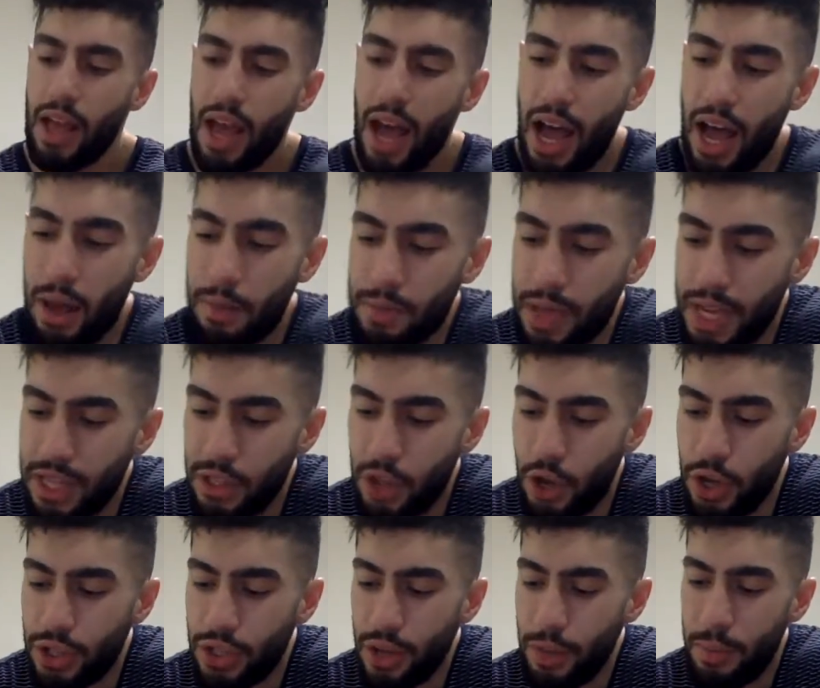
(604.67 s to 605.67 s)
And
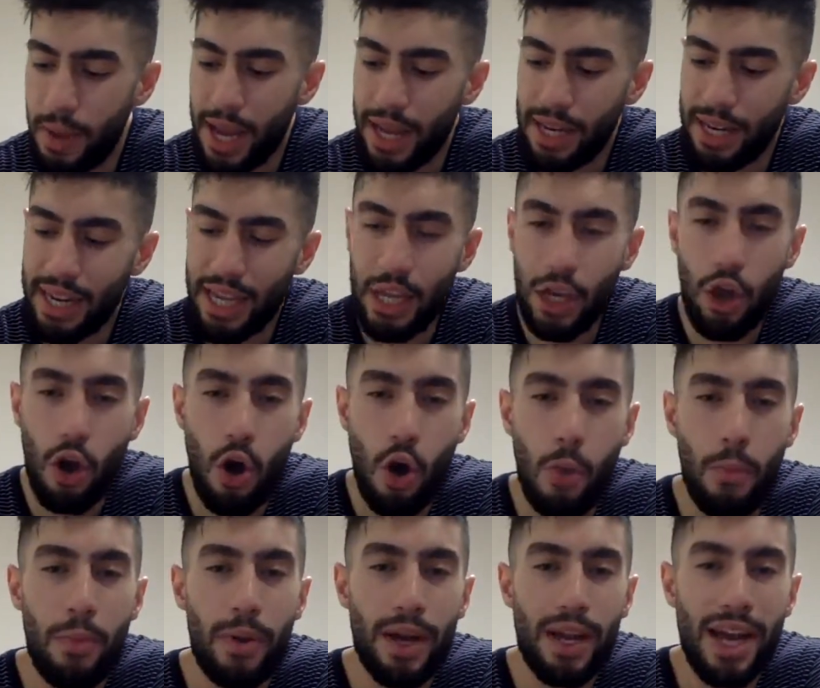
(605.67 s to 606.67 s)
those are mainly
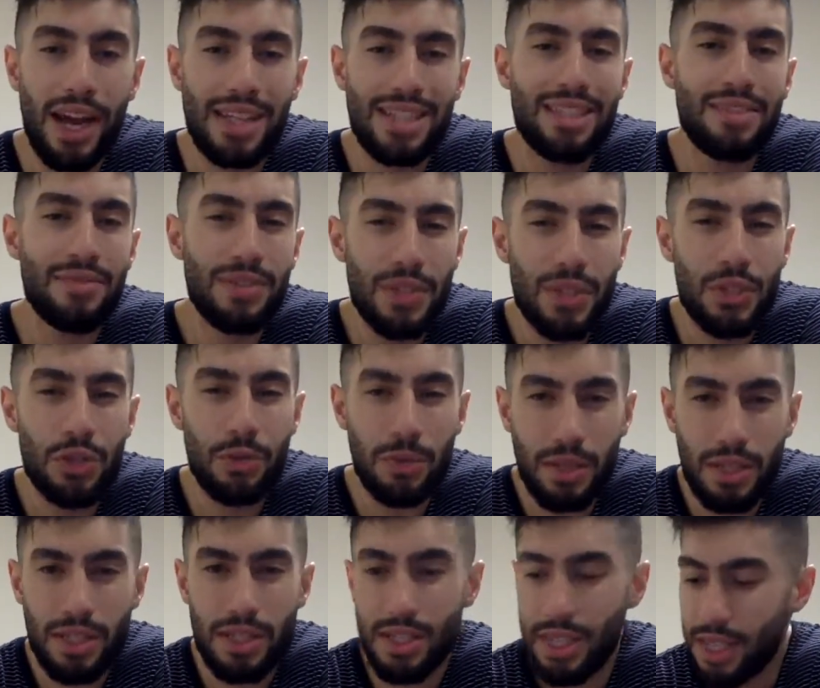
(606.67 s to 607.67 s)
your percussive
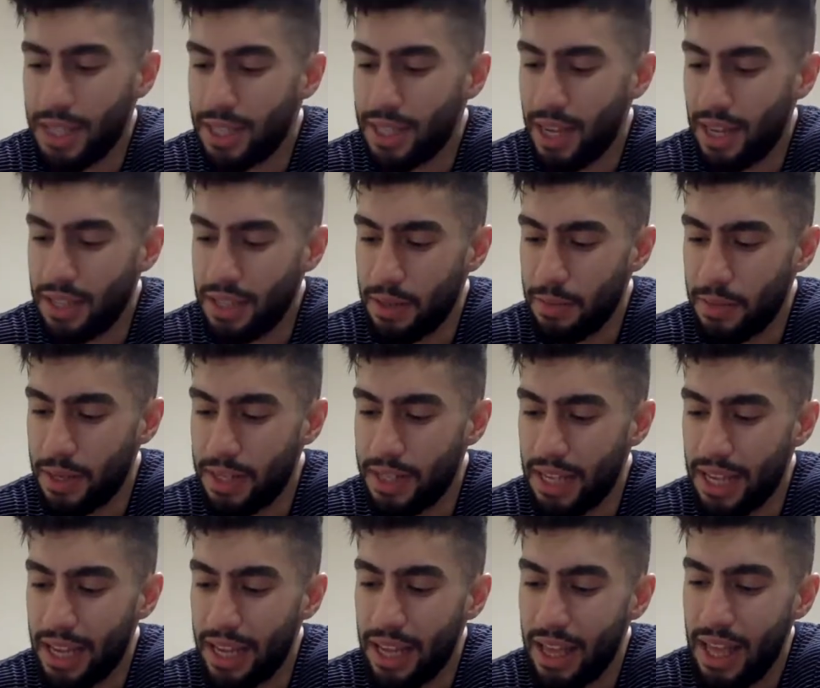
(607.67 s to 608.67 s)
instruments in salsa
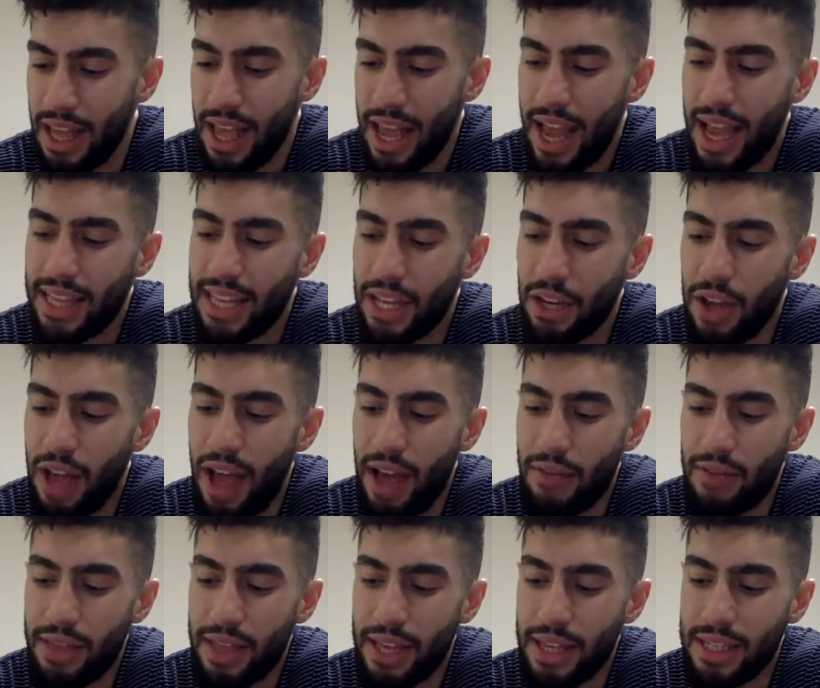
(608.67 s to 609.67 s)
music. And then you
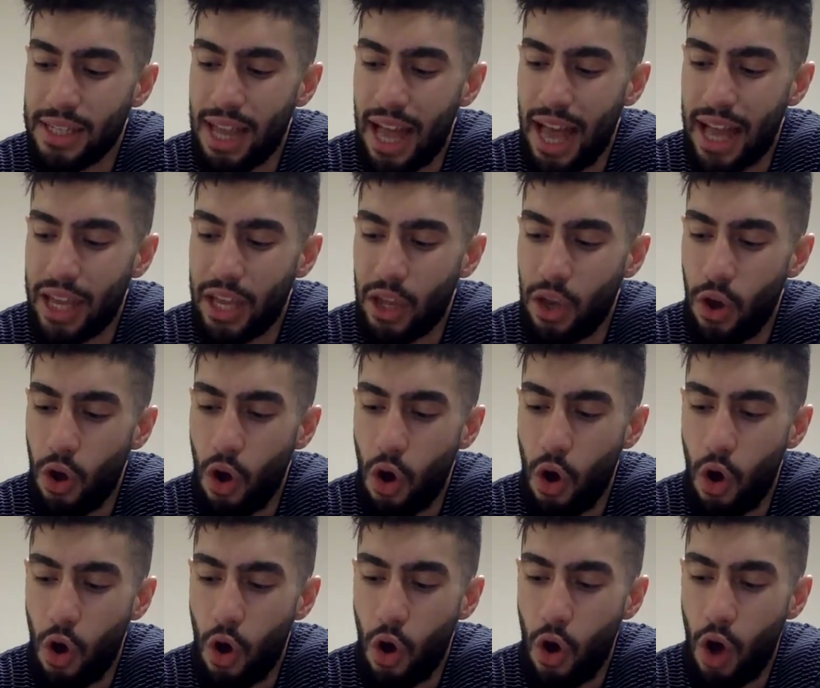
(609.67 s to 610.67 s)
have things like
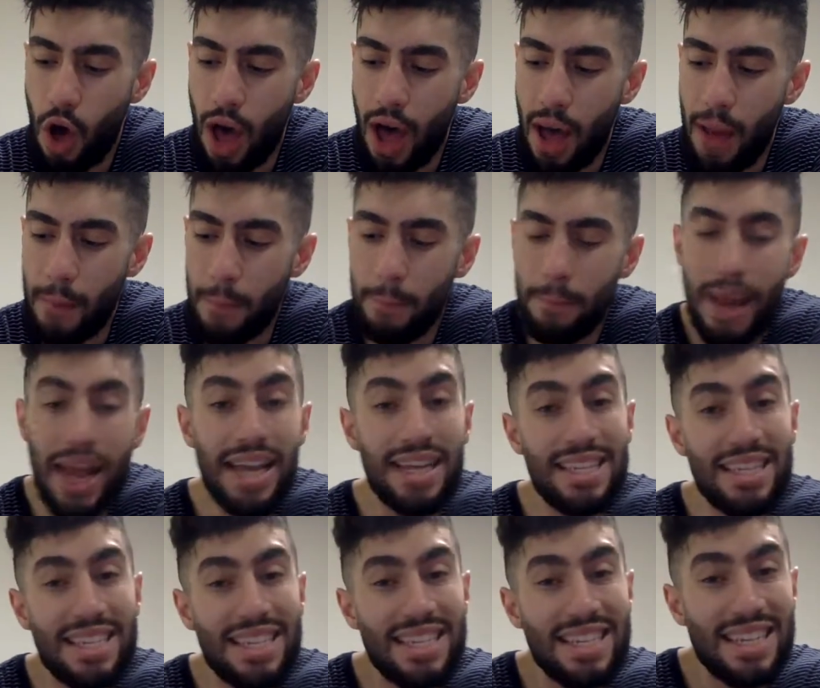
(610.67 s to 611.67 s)
your
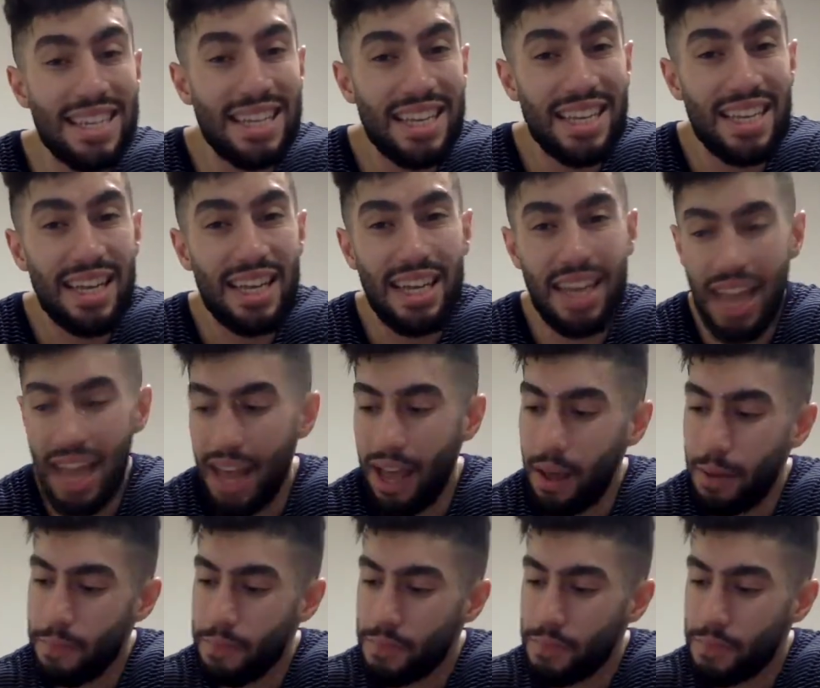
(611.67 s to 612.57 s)
bass, yeah?